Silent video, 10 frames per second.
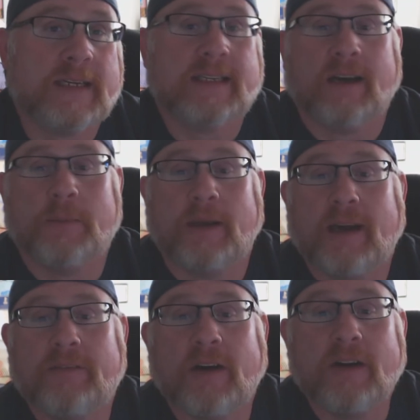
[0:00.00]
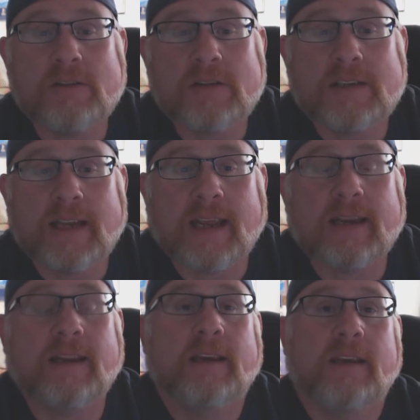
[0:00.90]
time and I
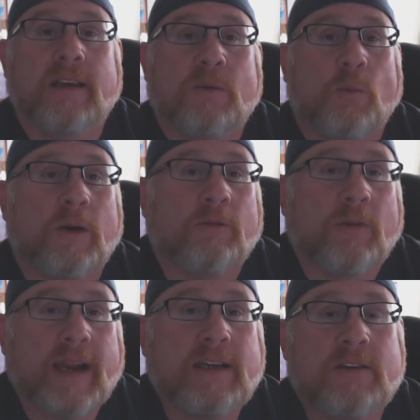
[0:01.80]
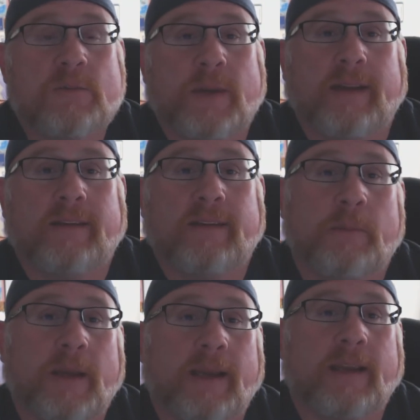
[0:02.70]
understand what range means to
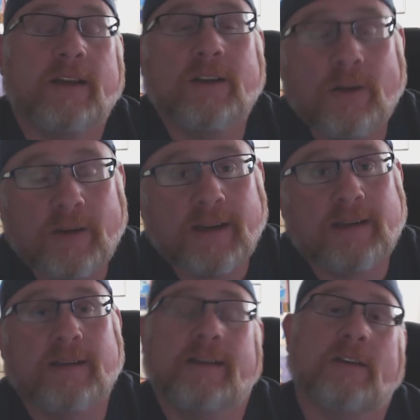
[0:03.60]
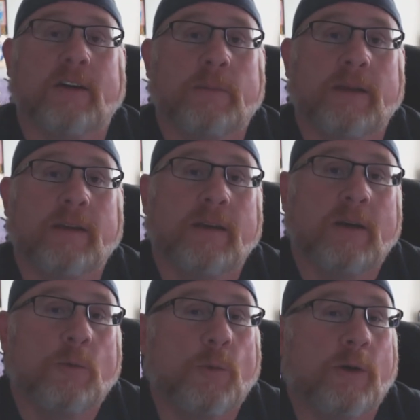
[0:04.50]
me, and you need to determine
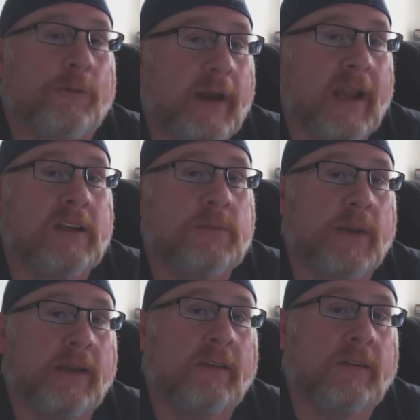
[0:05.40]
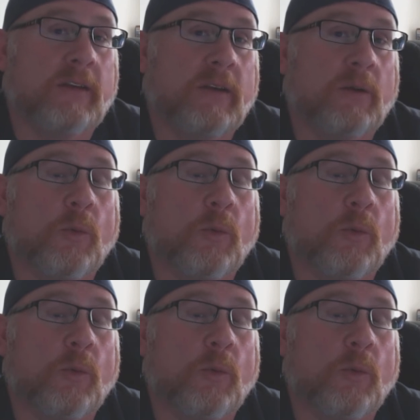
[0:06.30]
what range means to you.